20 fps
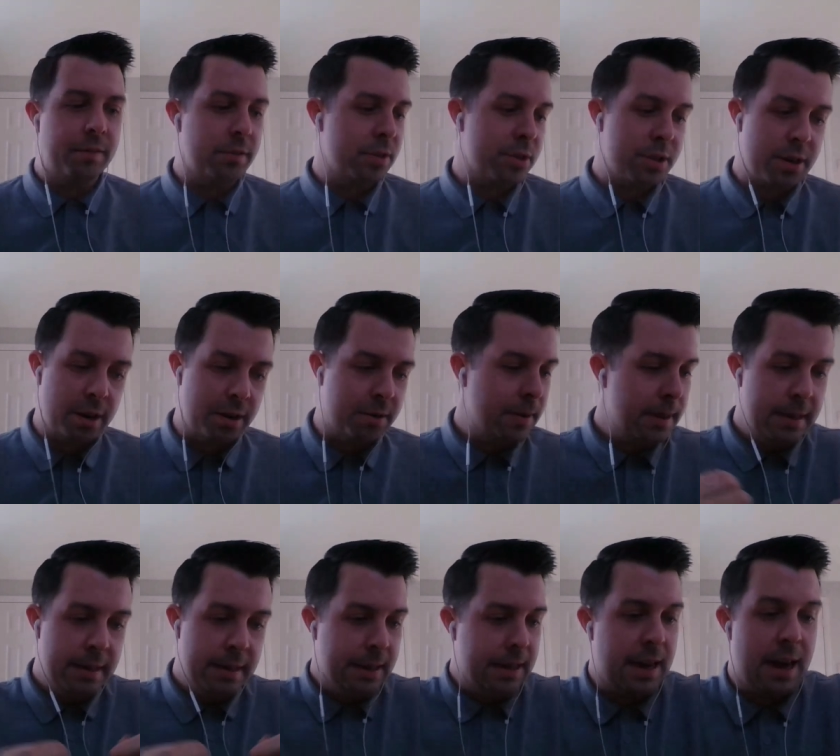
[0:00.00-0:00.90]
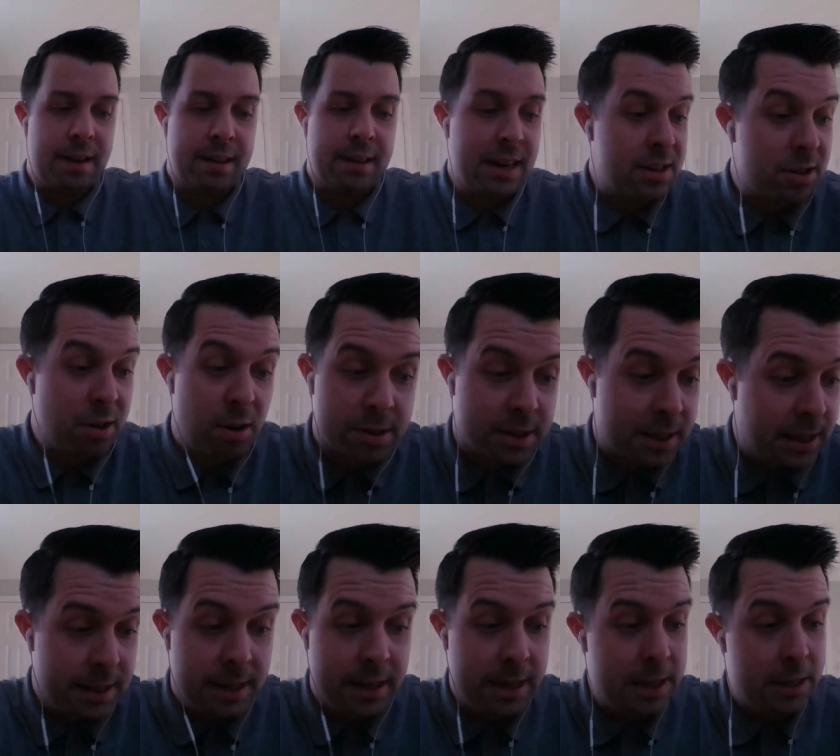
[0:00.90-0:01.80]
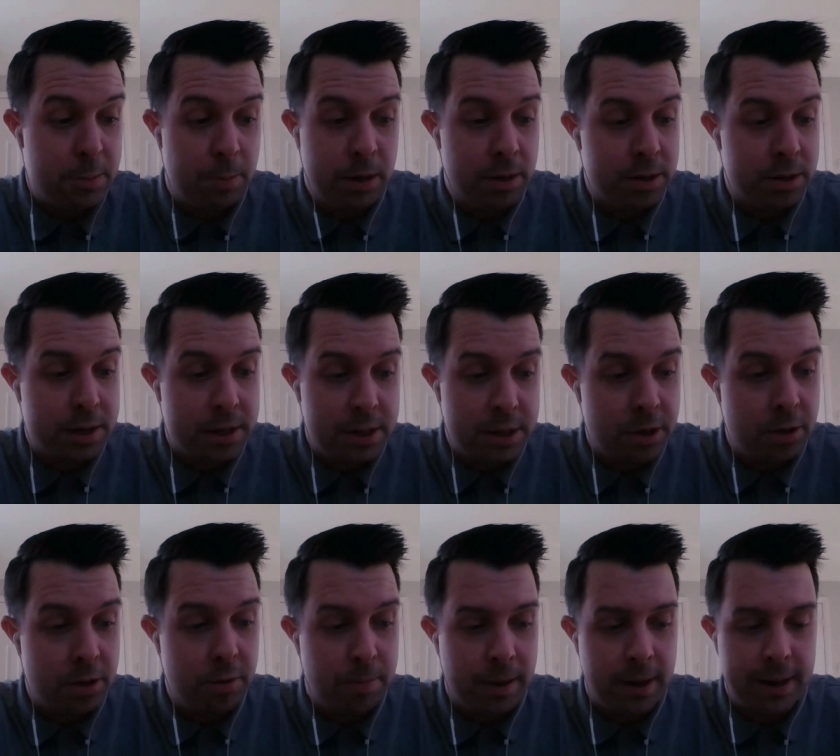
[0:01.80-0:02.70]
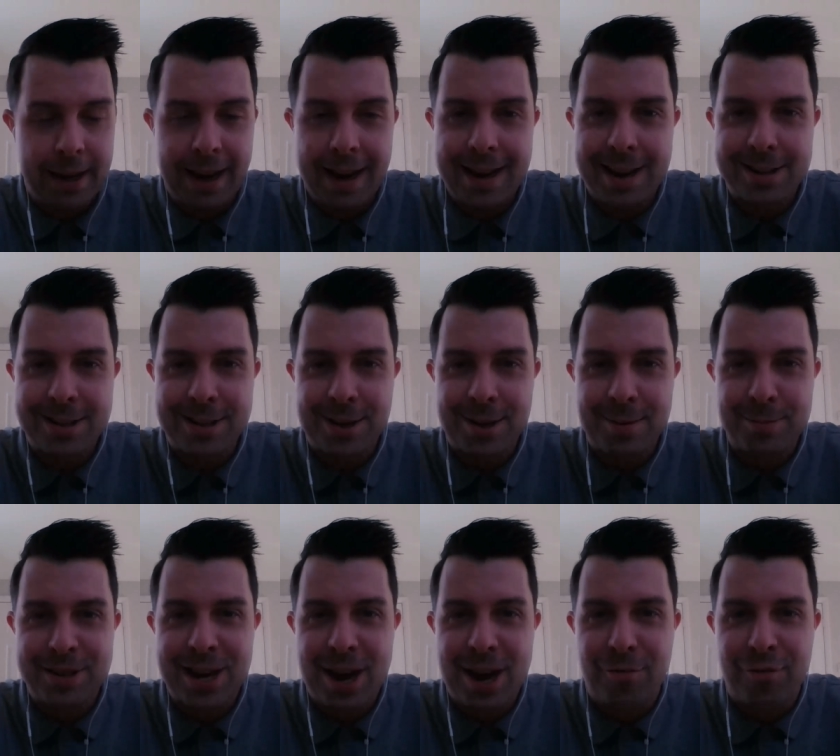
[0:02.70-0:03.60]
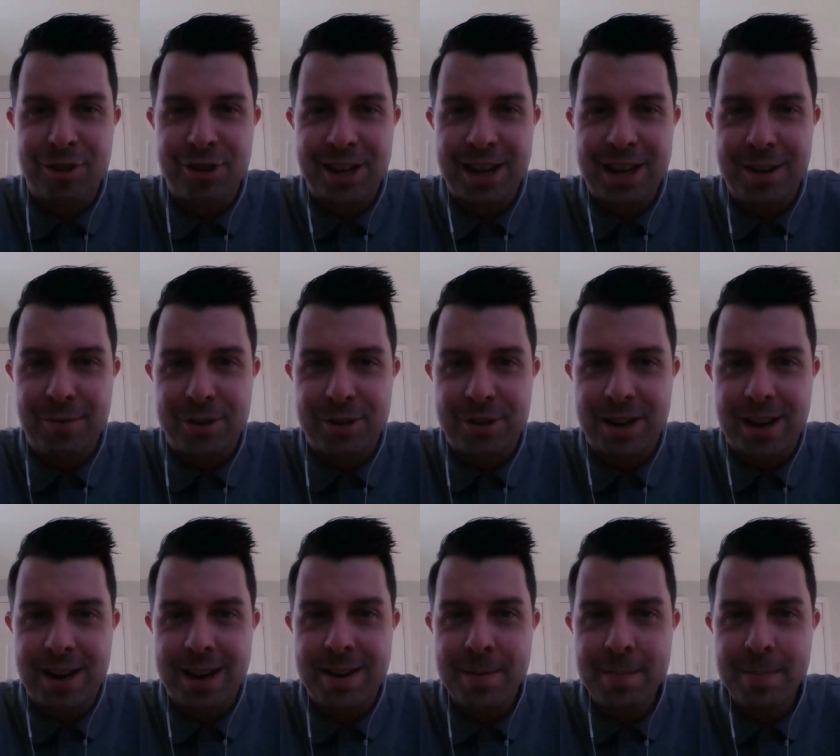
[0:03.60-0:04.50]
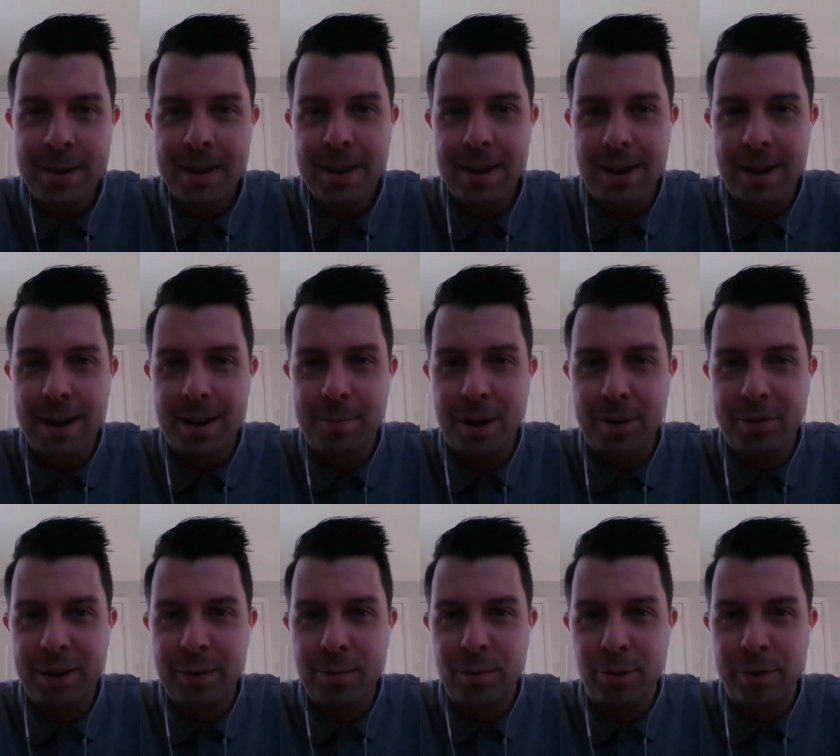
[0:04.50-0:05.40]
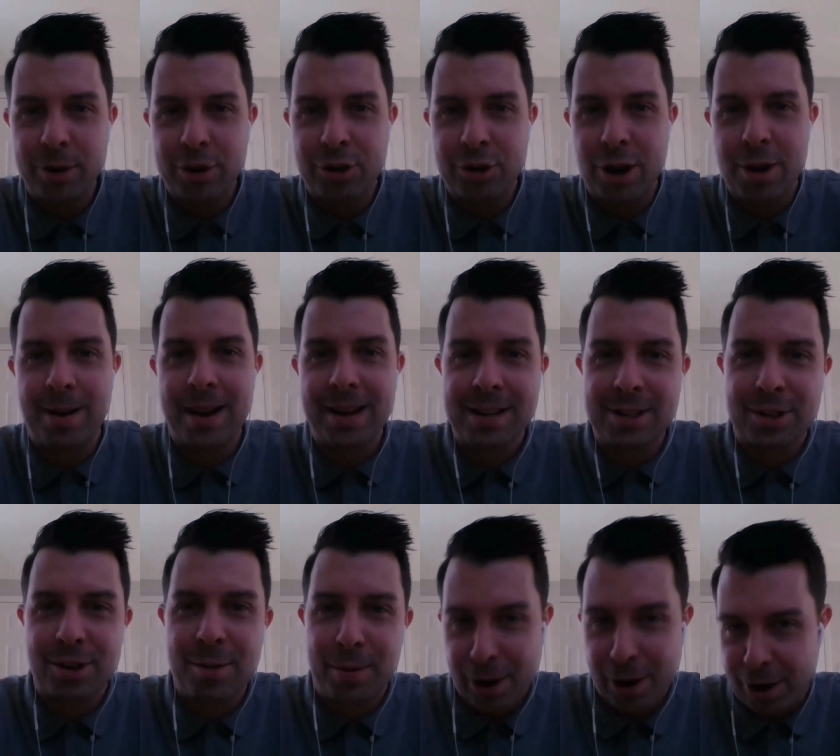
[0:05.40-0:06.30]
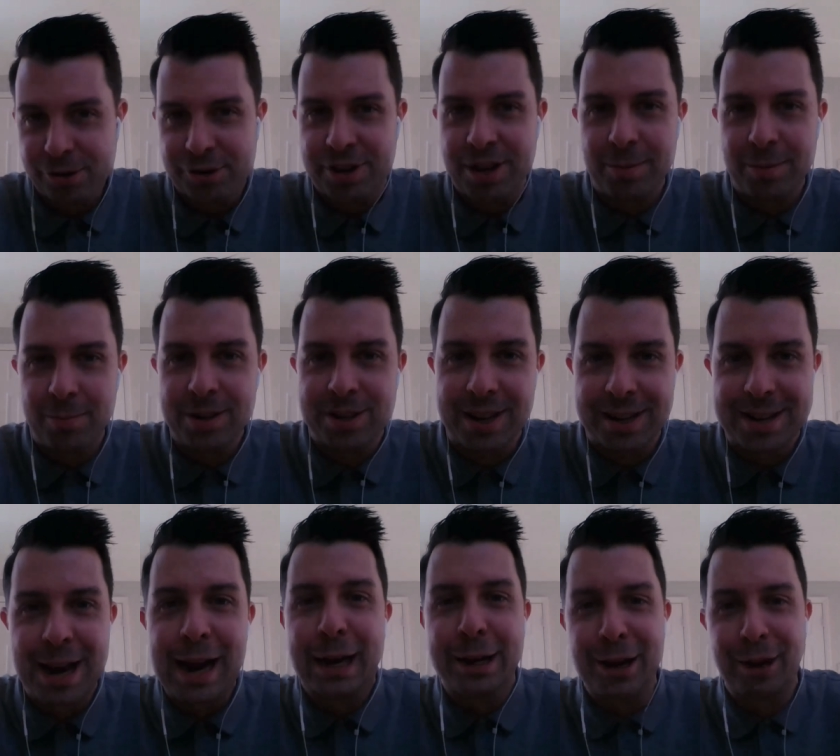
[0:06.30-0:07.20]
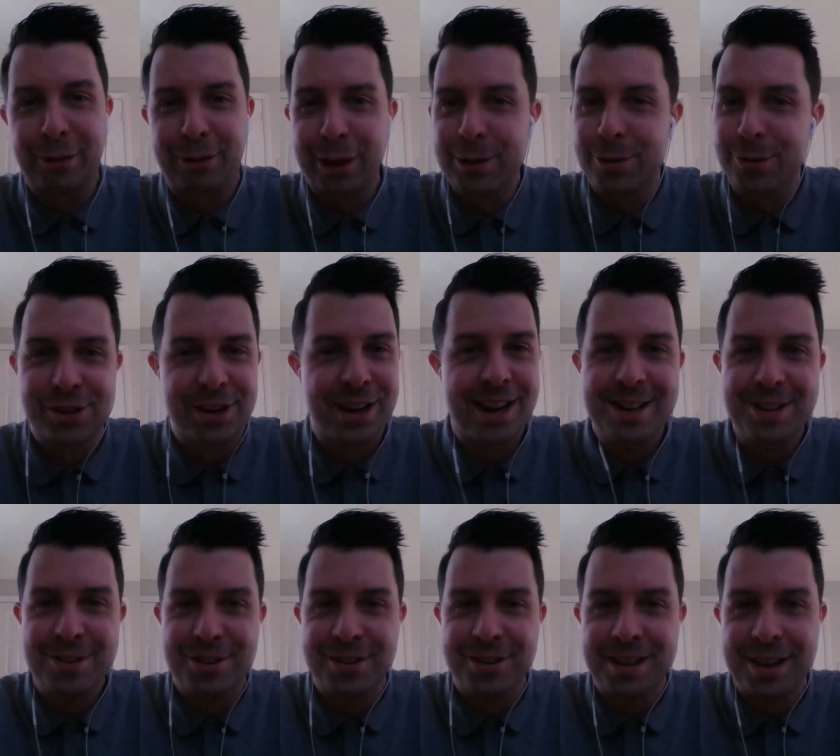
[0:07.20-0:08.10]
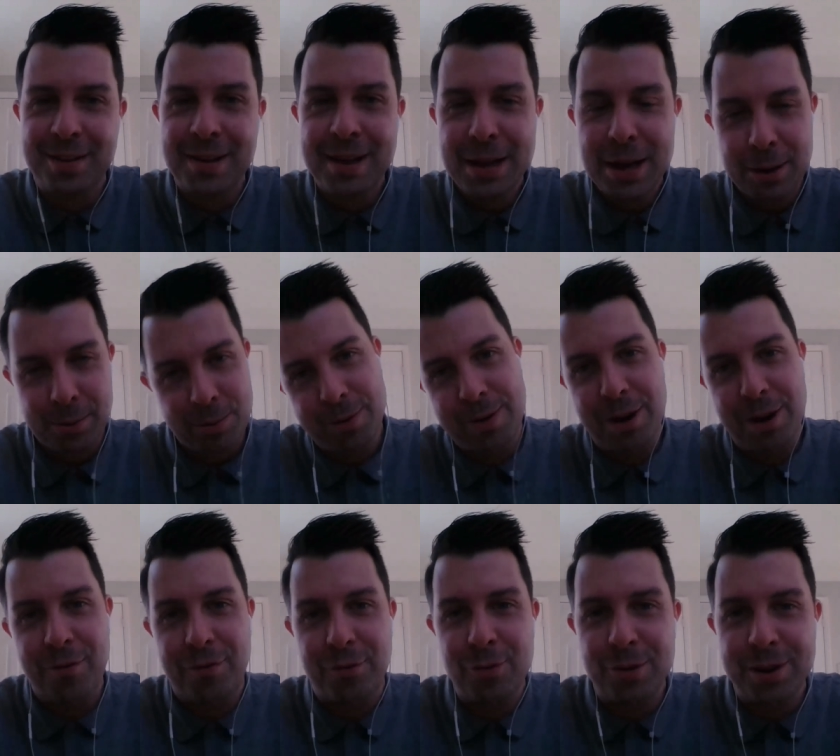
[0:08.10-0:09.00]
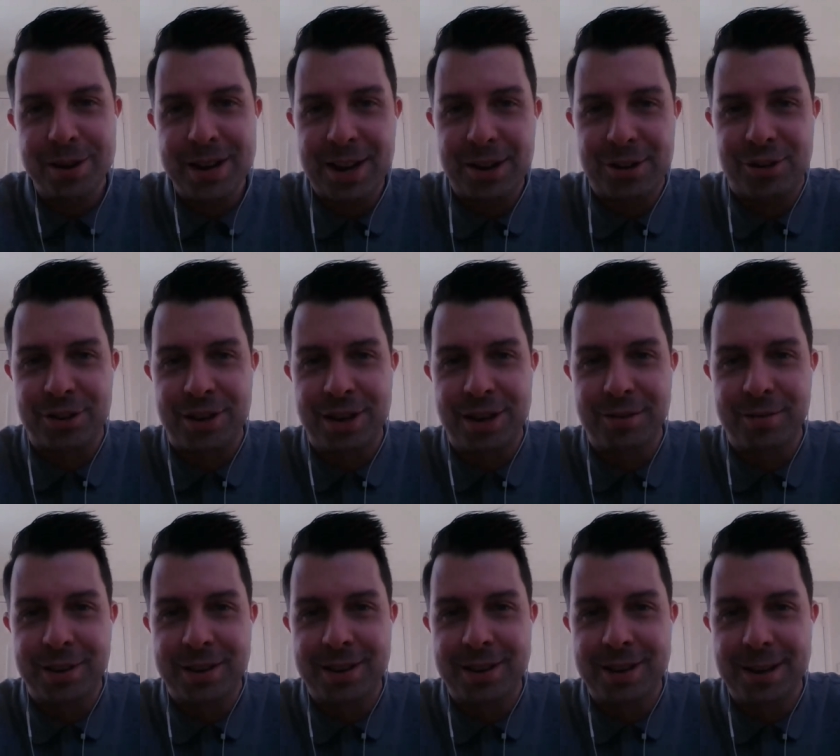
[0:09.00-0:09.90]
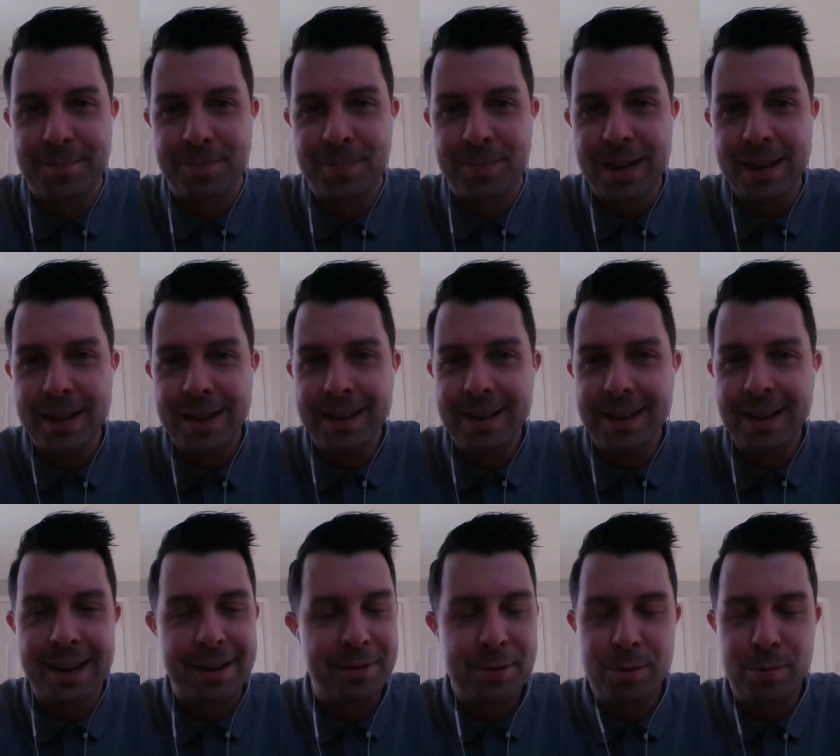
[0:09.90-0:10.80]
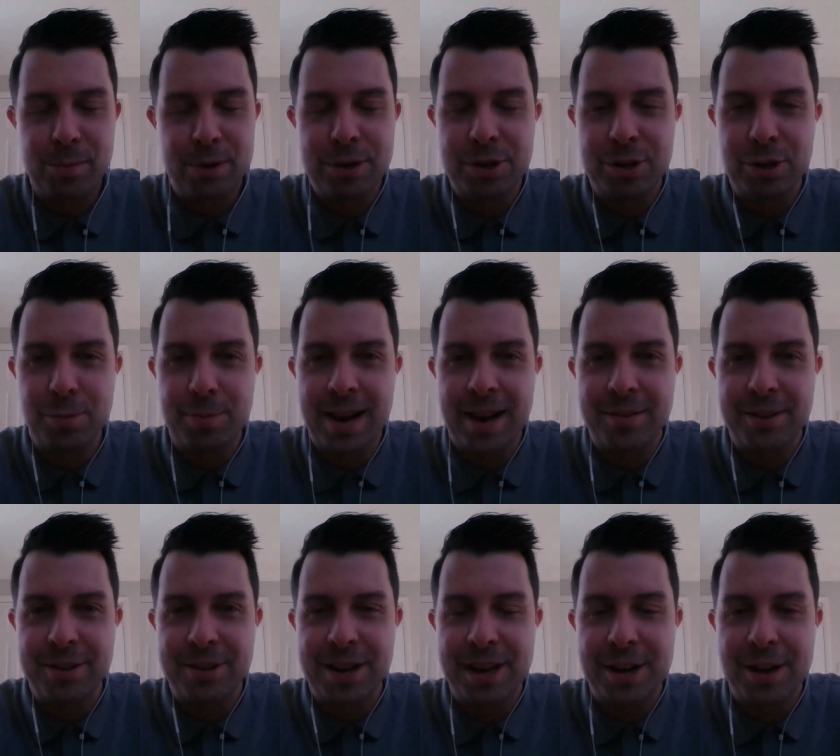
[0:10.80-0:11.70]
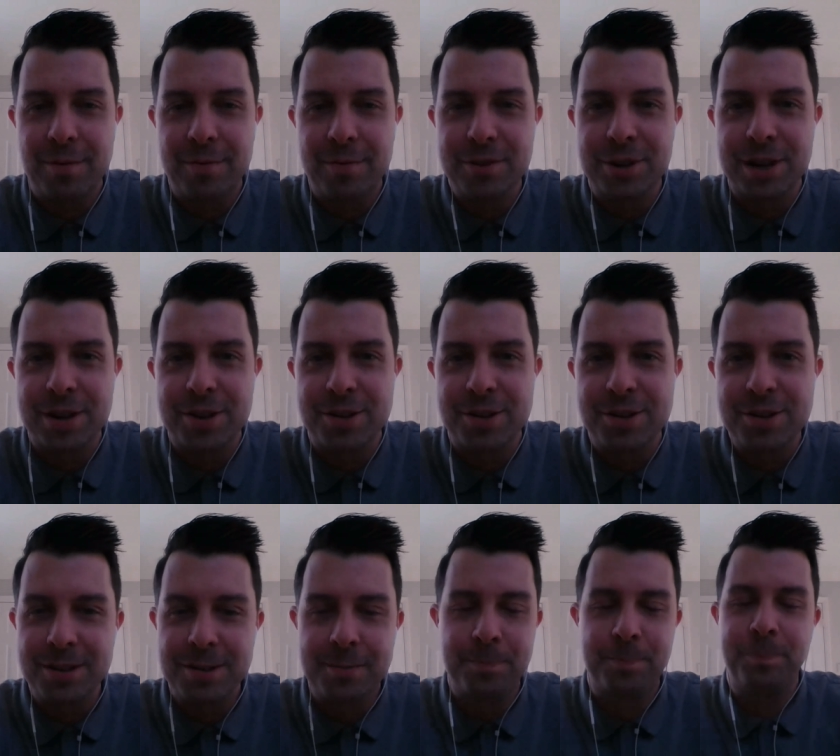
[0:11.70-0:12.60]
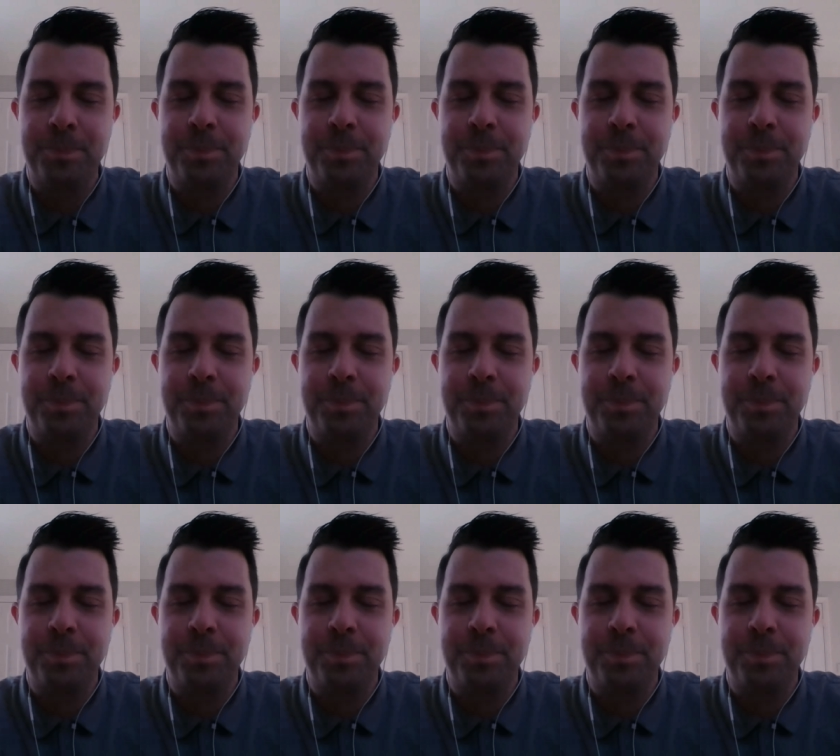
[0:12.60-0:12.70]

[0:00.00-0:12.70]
And so, yeah, I think there's lots of things that need to be looked into. But again, as myself and Stephen say, I think we're on the show about this time last year. We said that nothing will change and we'll go forward next year. And yeah, we'll still be having the same conversations.